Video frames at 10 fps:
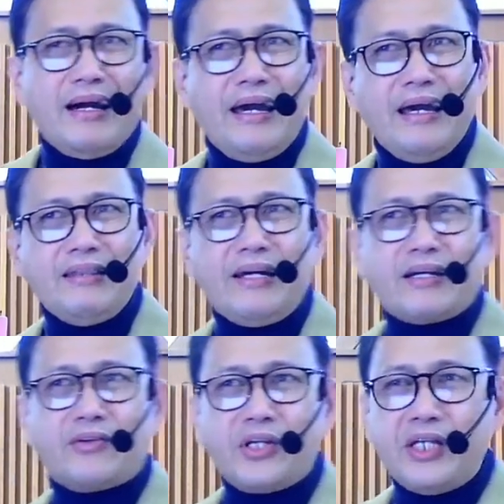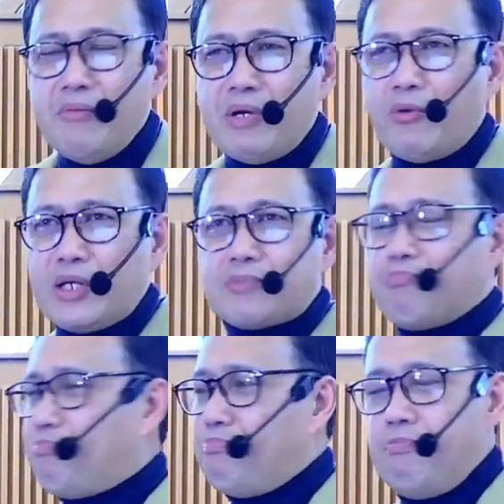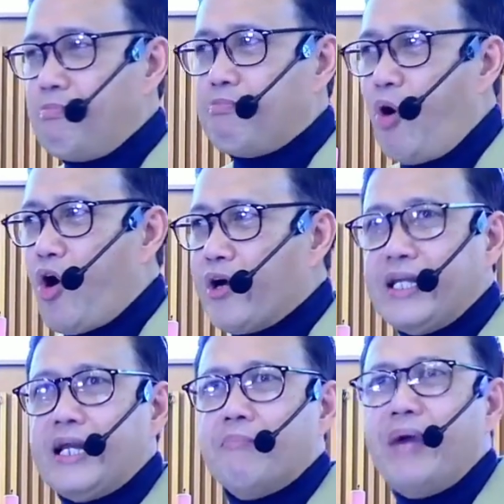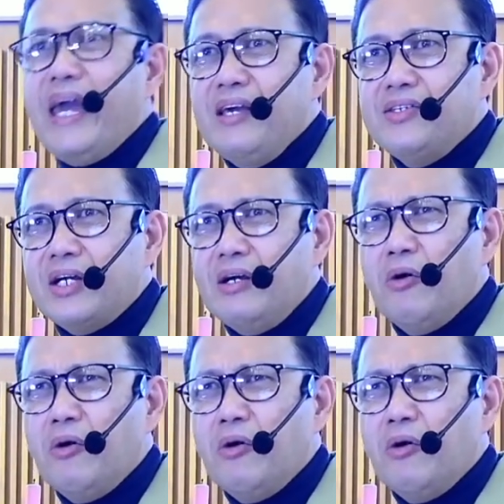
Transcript: and their redeemer was born in a manger,